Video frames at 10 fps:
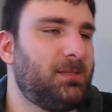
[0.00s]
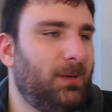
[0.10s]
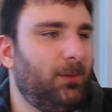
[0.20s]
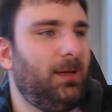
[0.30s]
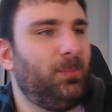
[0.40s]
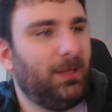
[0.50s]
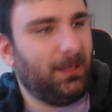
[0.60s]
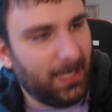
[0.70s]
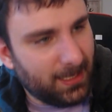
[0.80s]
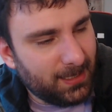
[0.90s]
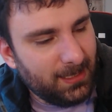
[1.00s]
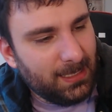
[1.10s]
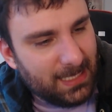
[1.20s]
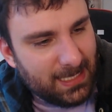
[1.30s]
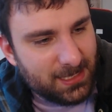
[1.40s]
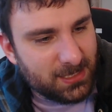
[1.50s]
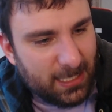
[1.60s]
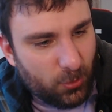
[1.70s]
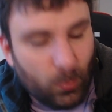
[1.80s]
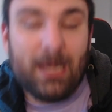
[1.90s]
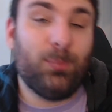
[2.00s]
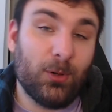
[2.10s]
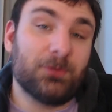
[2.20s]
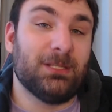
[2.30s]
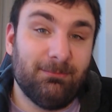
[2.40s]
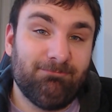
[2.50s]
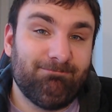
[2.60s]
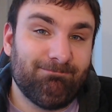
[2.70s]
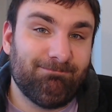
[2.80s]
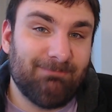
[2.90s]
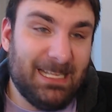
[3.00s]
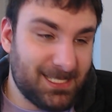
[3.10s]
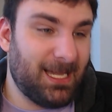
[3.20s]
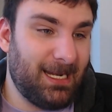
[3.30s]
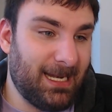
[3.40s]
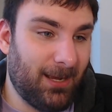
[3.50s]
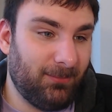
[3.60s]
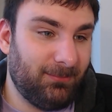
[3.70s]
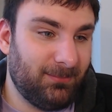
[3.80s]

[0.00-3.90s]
by the way, but like he's a great person inside and out.